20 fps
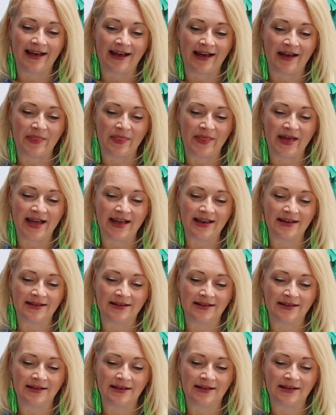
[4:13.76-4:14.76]
and
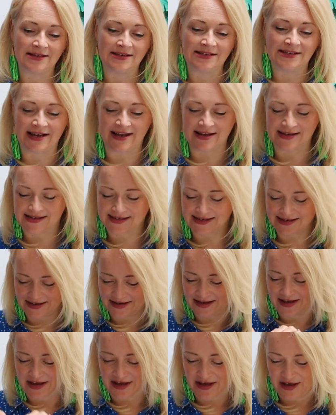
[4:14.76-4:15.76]
then
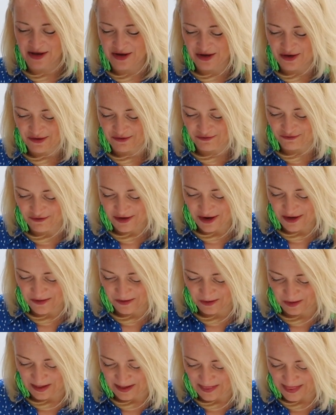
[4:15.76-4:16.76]
just
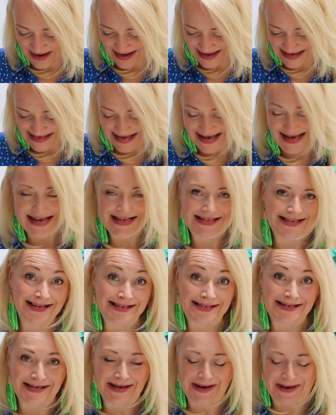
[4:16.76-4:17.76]
roll, and that is
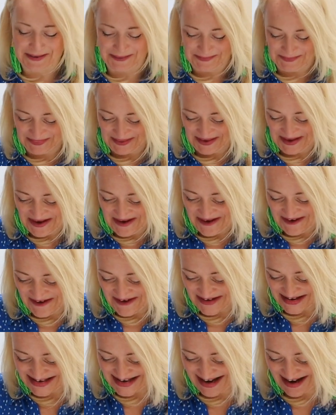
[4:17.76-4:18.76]
easier to do
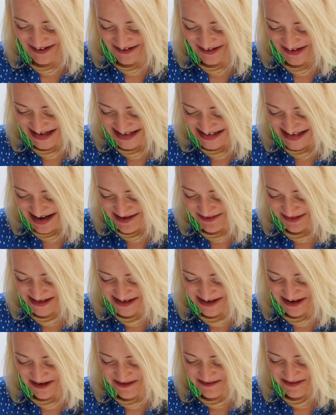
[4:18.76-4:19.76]
down on a
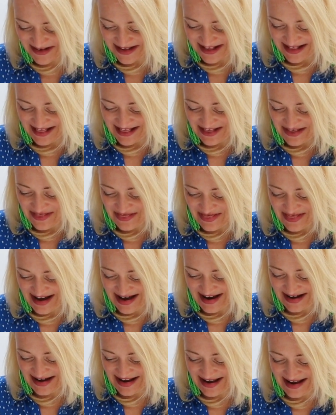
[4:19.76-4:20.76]
tabletop
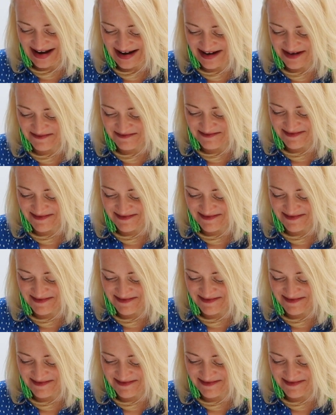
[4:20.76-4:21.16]
than in